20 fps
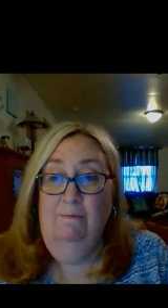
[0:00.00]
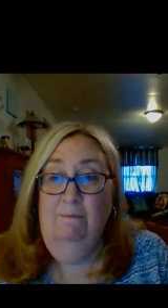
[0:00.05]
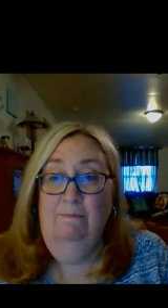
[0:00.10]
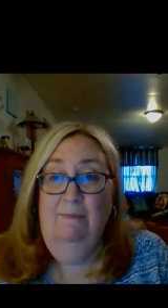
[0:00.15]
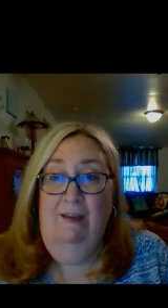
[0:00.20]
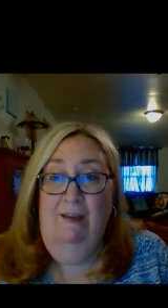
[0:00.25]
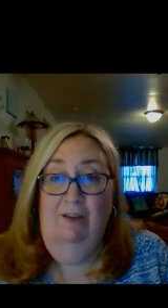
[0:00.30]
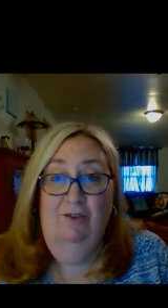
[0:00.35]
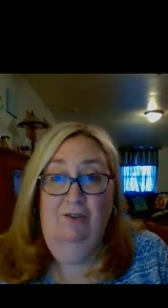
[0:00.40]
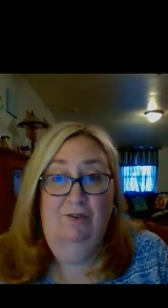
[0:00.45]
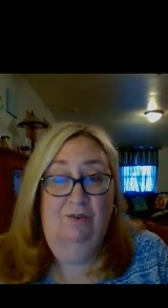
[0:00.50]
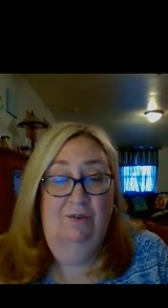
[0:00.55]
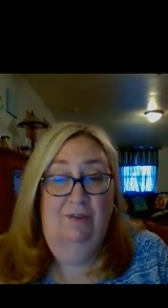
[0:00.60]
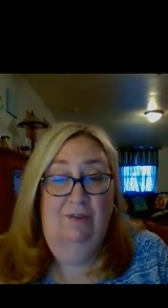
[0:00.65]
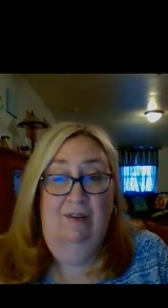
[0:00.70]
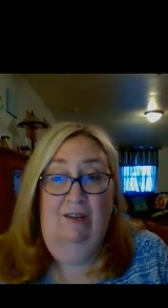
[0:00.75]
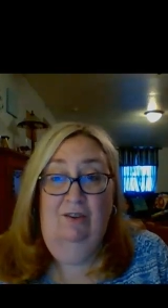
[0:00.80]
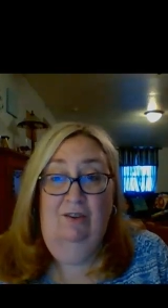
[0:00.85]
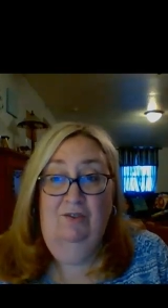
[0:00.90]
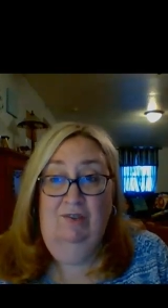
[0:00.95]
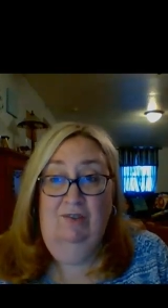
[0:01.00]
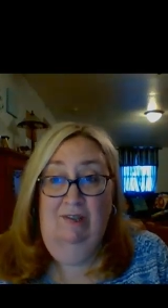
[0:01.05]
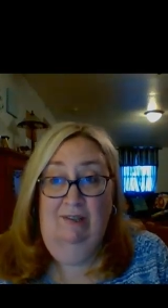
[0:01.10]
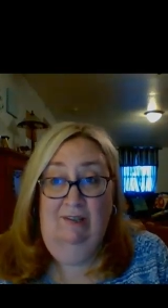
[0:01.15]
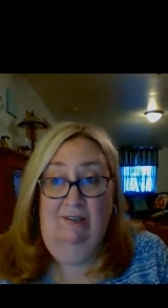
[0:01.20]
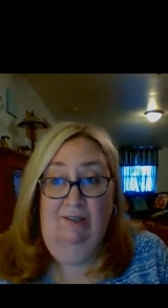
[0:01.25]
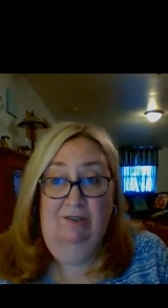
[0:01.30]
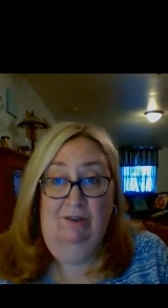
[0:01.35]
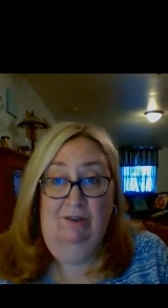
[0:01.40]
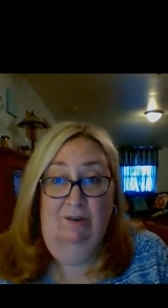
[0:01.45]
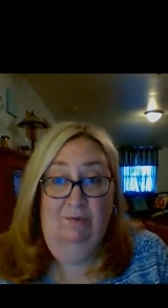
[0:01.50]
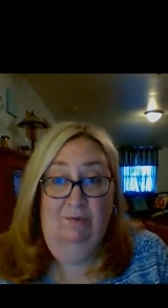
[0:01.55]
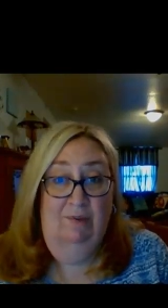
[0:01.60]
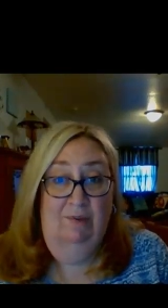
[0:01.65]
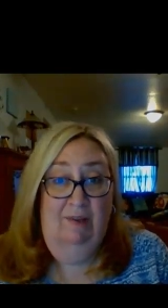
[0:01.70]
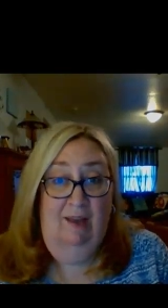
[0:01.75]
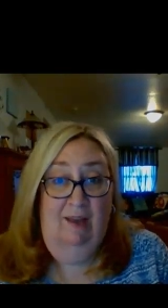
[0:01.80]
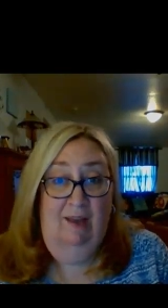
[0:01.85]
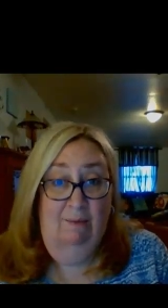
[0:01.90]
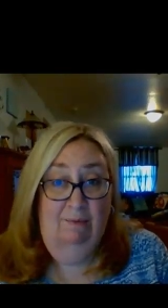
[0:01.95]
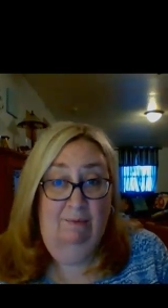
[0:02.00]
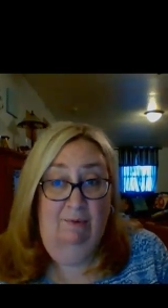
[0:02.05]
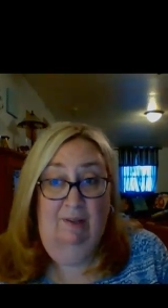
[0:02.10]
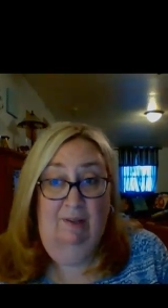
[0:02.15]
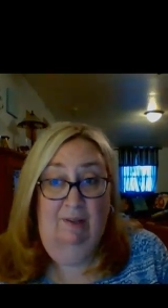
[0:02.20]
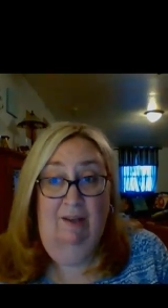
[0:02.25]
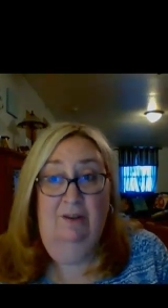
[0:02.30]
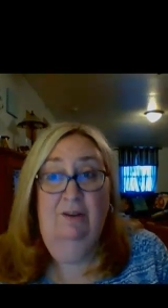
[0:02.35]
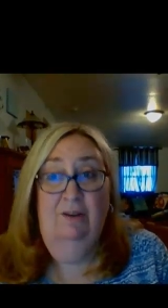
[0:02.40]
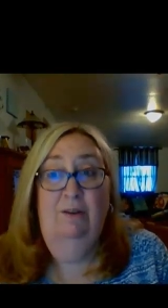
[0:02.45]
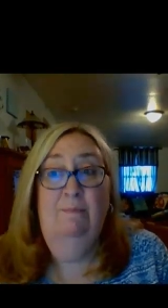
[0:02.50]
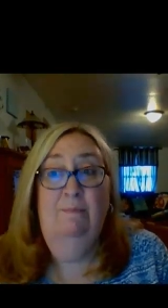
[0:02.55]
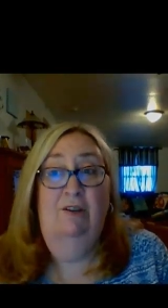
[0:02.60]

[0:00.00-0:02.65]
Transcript: Make sure that each sentence starts with a capital letter.